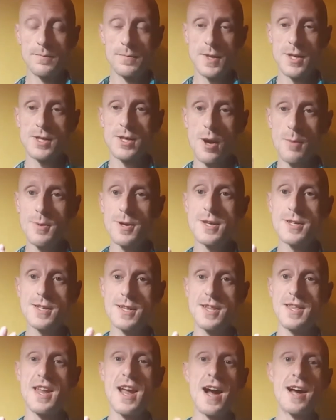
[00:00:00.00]
this hobby is a
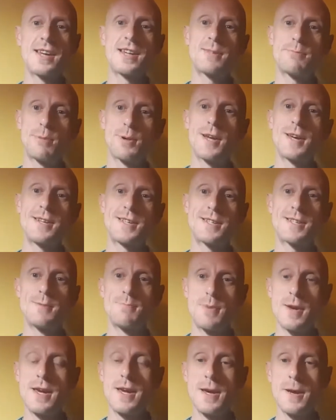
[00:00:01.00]
nice place to
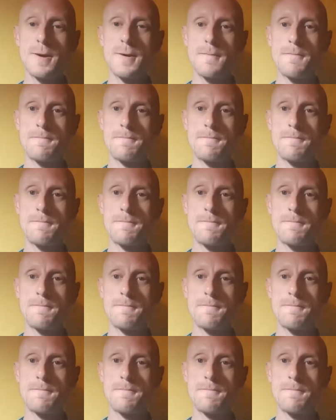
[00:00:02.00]
be.